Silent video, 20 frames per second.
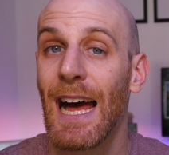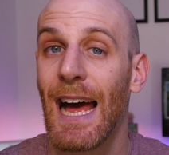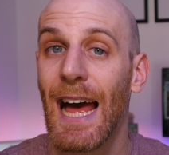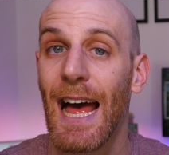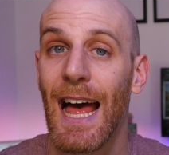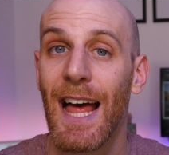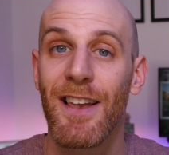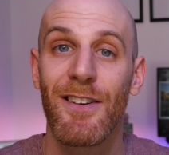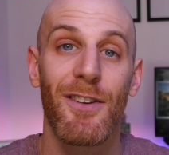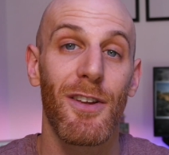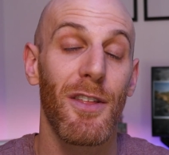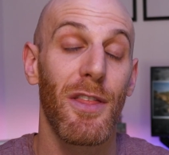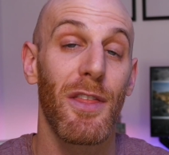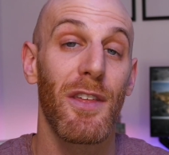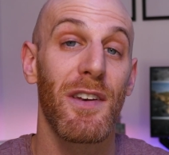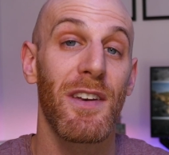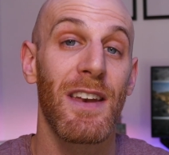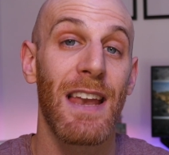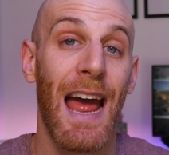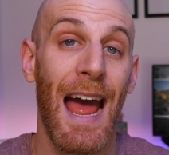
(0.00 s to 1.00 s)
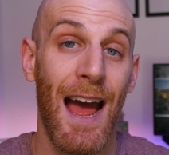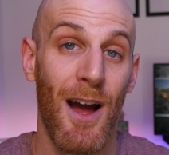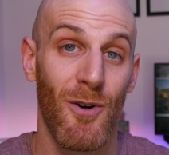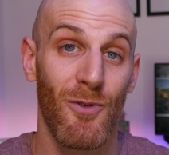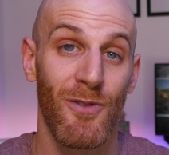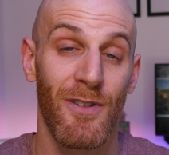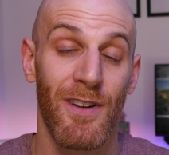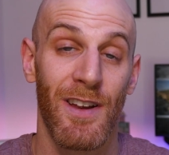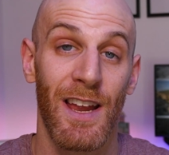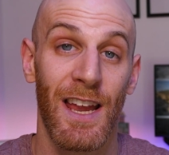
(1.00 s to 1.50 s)
and the
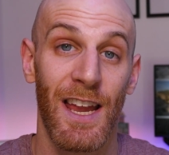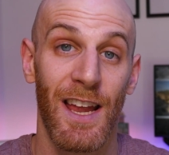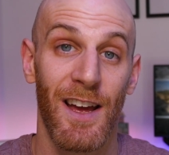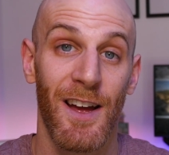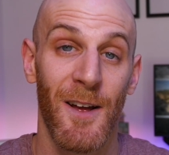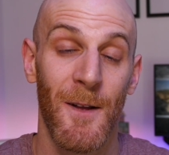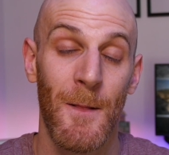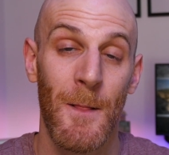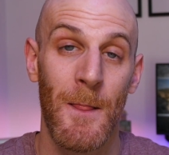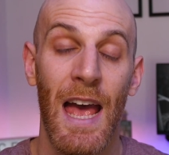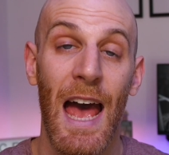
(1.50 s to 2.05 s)
noun here.